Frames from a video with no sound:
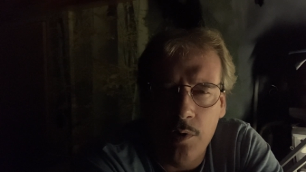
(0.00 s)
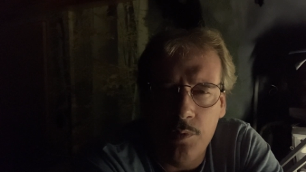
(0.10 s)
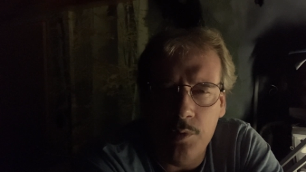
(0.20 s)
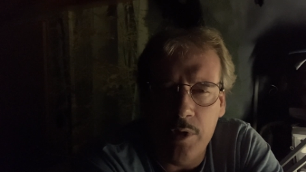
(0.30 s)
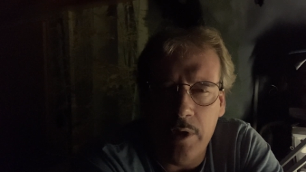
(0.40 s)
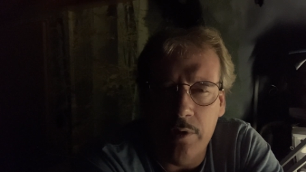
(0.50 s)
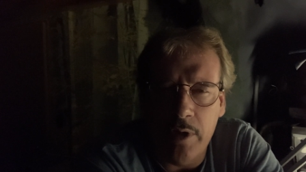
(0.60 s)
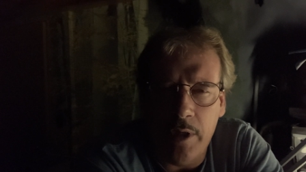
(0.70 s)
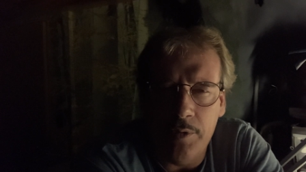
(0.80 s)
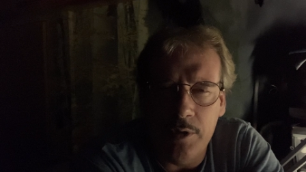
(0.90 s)
through the
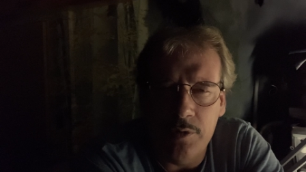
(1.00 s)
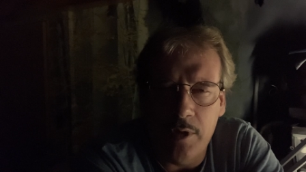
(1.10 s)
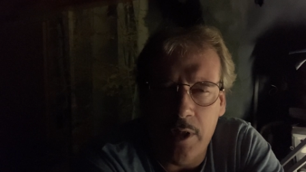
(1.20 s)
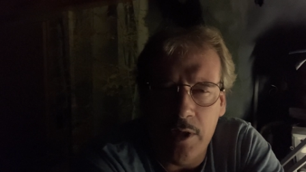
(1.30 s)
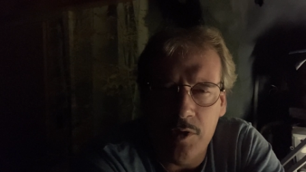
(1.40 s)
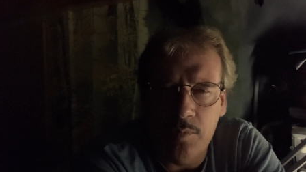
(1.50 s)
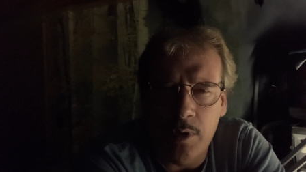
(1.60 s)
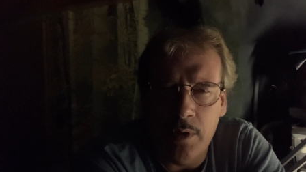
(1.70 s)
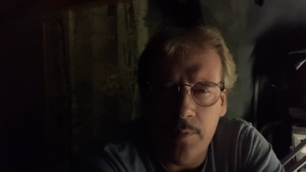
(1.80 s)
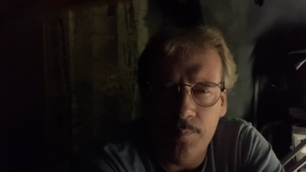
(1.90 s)
internet these days,
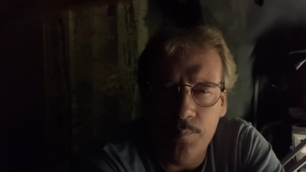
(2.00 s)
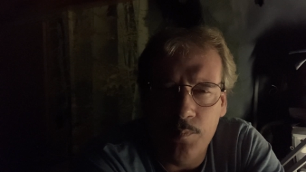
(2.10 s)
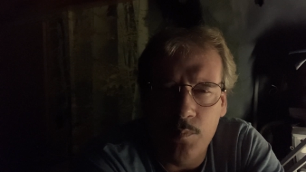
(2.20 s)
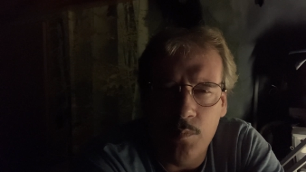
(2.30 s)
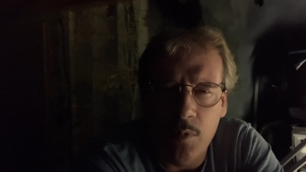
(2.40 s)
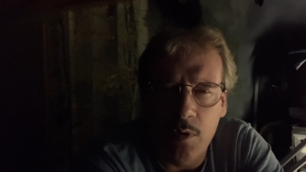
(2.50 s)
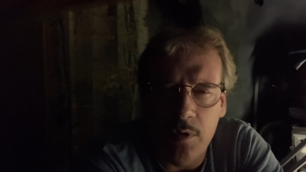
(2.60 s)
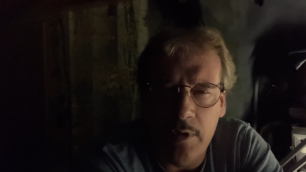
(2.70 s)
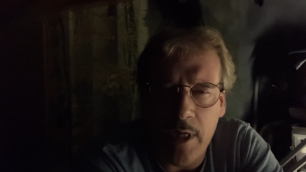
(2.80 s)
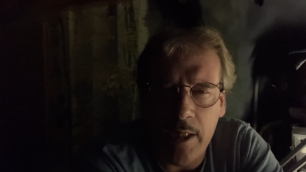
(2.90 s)
but
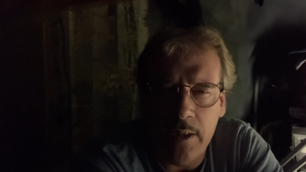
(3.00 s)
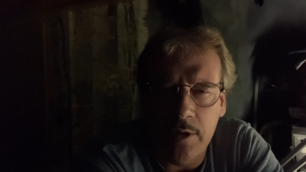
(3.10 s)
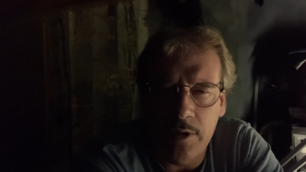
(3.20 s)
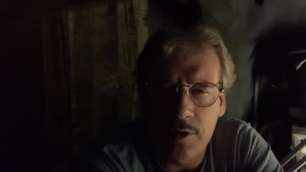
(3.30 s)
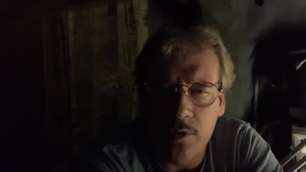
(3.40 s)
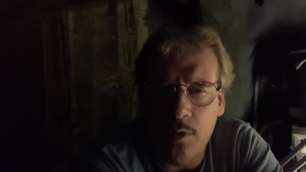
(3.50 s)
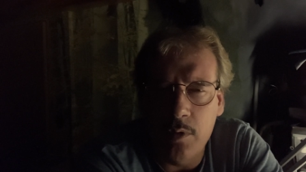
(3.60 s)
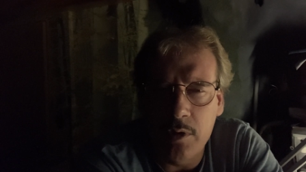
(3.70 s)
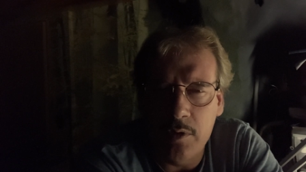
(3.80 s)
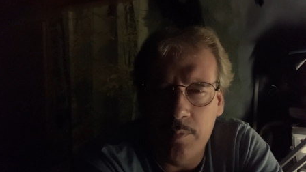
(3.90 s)
data doesn't
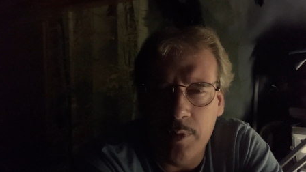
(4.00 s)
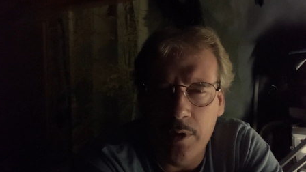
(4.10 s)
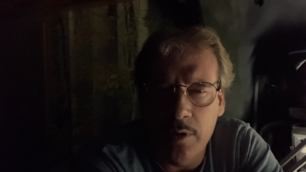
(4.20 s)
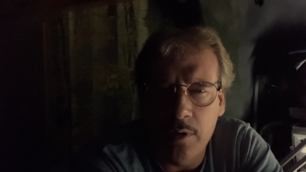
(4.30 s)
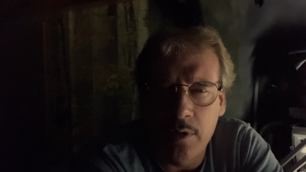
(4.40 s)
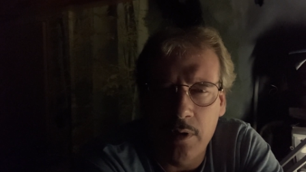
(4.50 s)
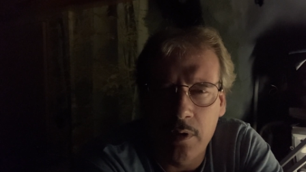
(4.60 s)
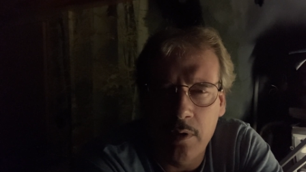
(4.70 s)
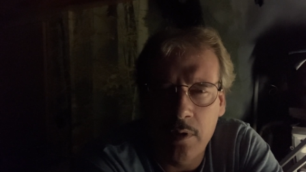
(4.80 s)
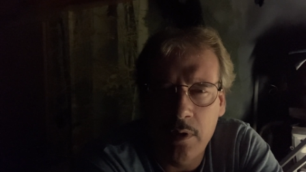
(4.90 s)
always appear
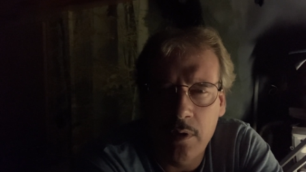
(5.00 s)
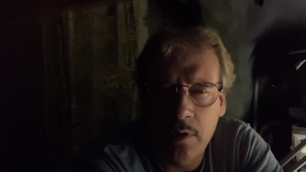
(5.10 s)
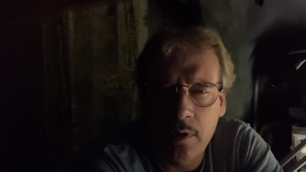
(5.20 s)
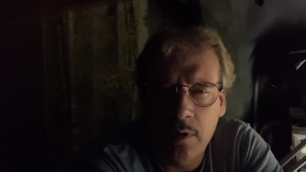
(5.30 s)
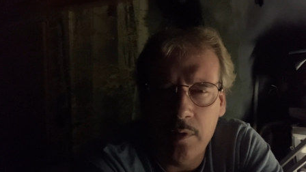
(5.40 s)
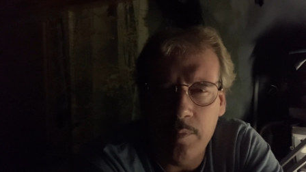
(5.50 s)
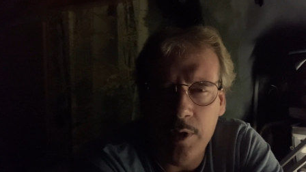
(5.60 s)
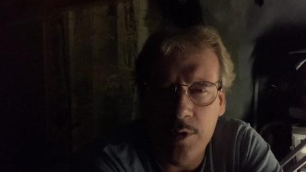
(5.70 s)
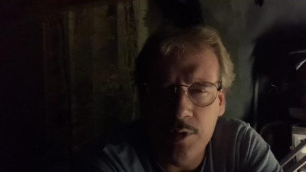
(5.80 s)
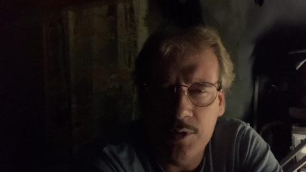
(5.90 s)
to be the